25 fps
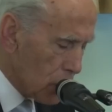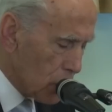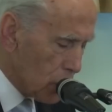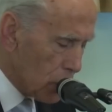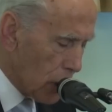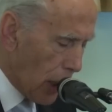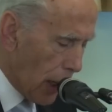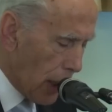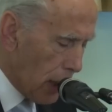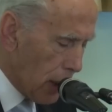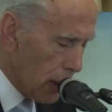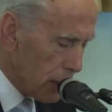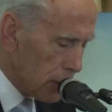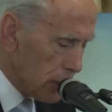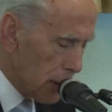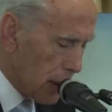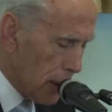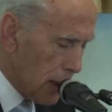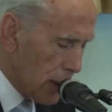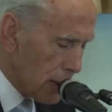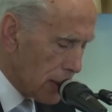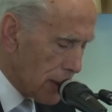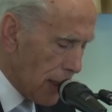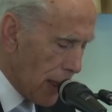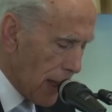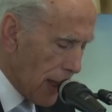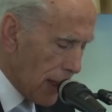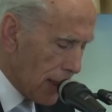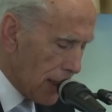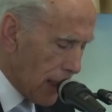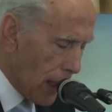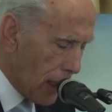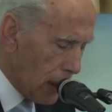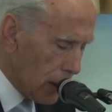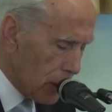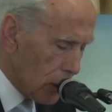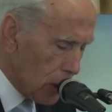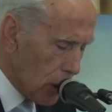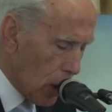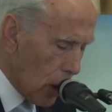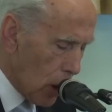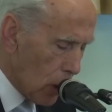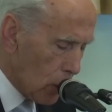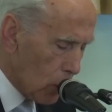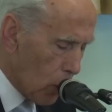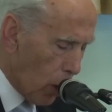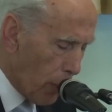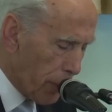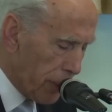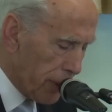charities,
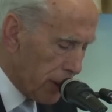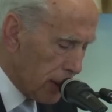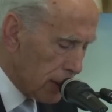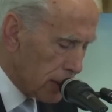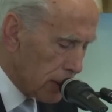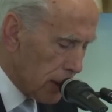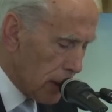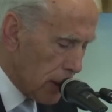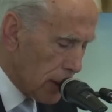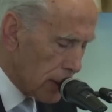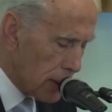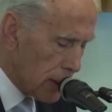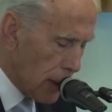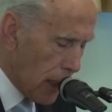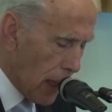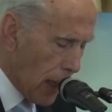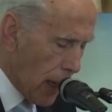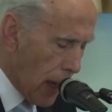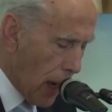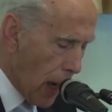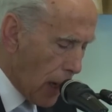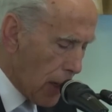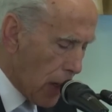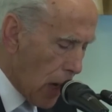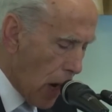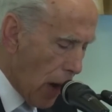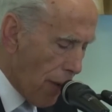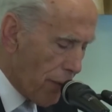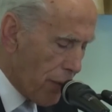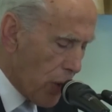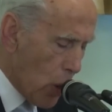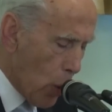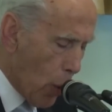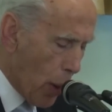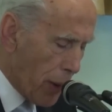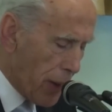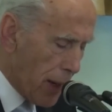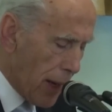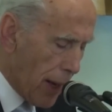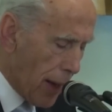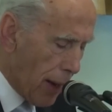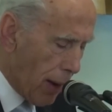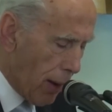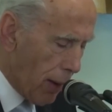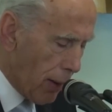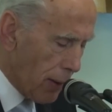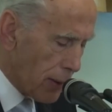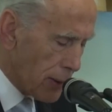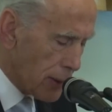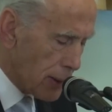Chaldean communities, and everyone
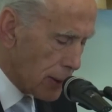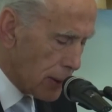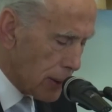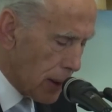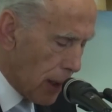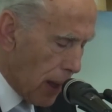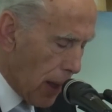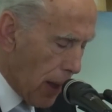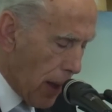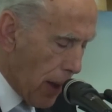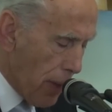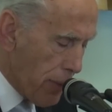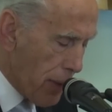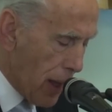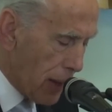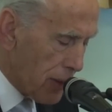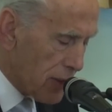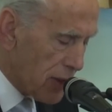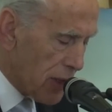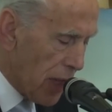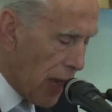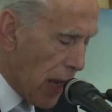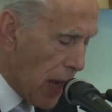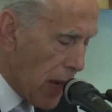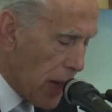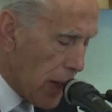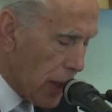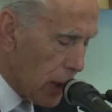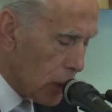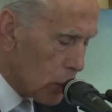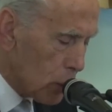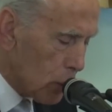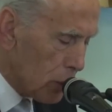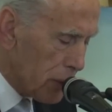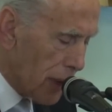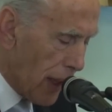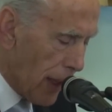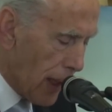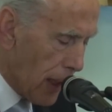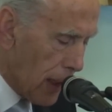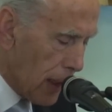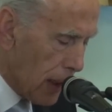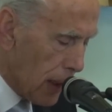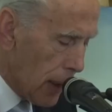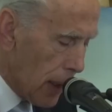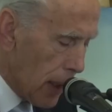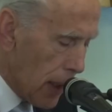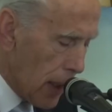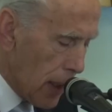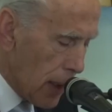else that's here today